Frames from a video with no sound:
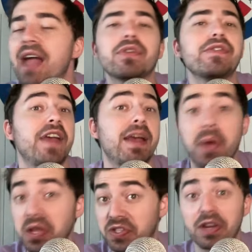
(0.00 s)
Every fan
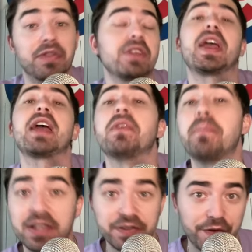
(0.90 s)
base is going to think they have the
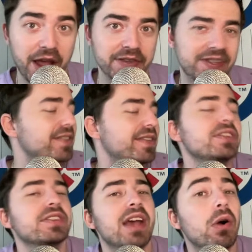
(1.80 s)
best fans. That's
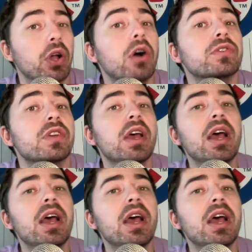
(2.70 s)
that's just how it goes.